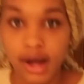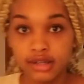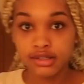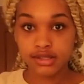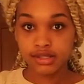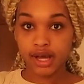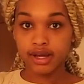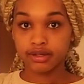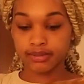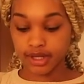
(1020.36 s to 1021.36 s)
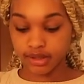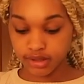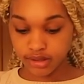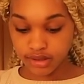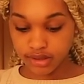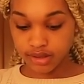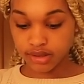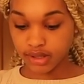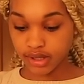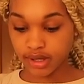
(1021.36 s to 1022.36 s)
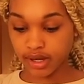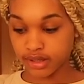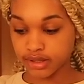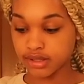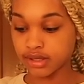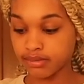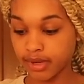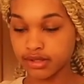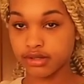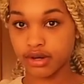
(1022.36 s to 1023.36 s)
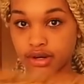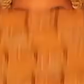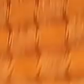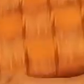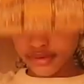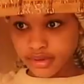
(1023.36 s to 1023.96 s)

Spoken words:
I just tie it up like this. I just get my scarf.